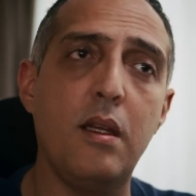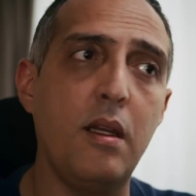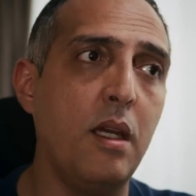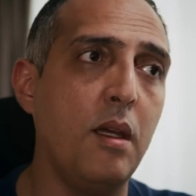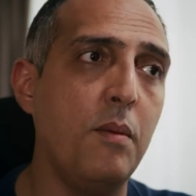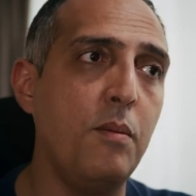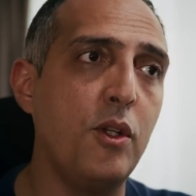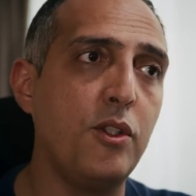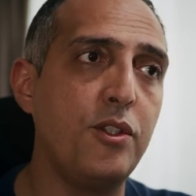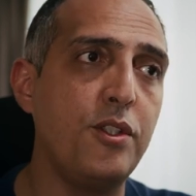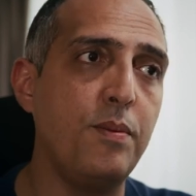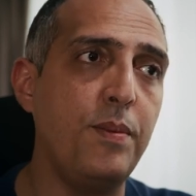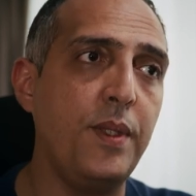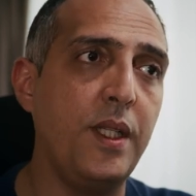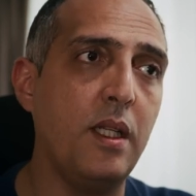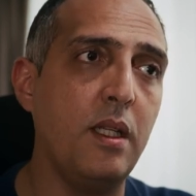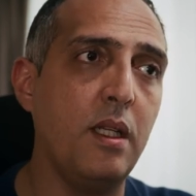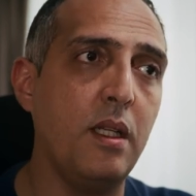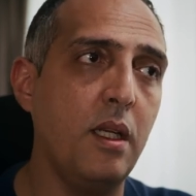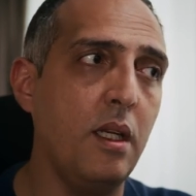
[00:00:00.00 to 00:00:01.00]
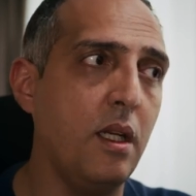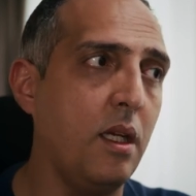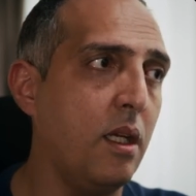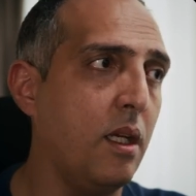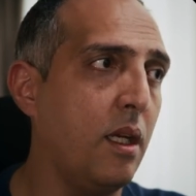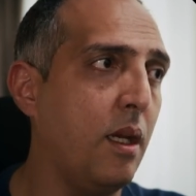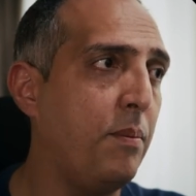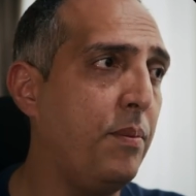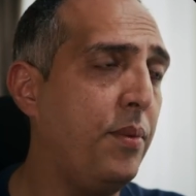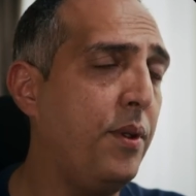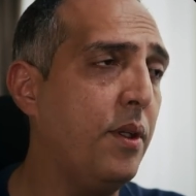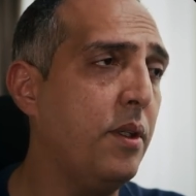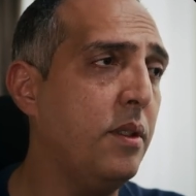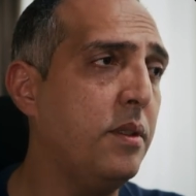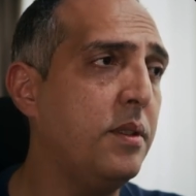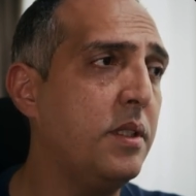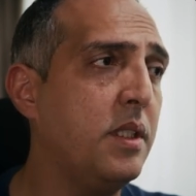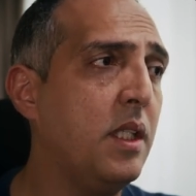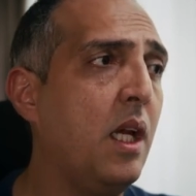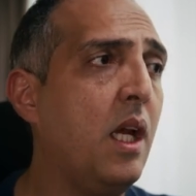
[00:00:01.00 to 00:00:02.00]
bird's beak
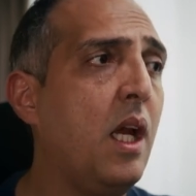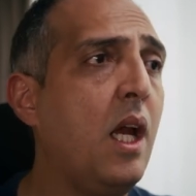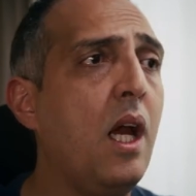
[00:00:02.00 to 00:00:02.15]
appearance.